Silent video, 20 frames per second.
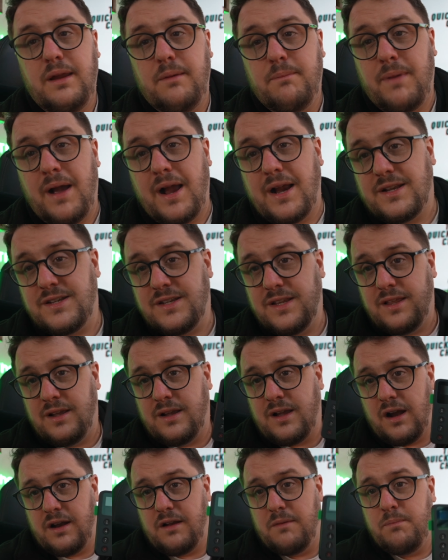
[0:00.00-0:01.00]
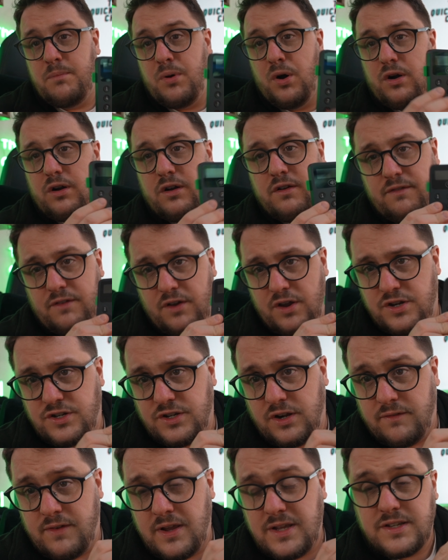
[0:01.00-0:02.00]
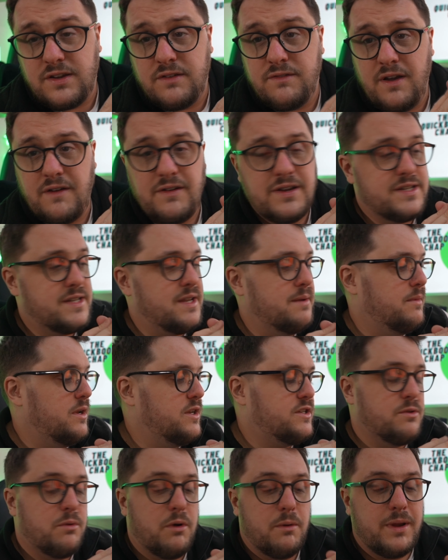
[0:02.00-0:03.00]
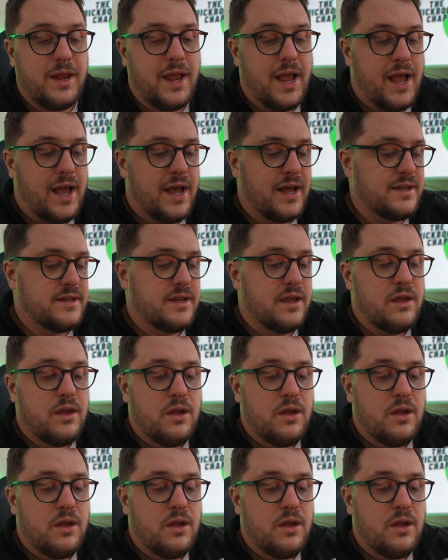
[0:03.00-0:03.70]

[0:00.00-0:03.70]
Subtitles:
back to the kind of Puck version of it, so very similar to what we had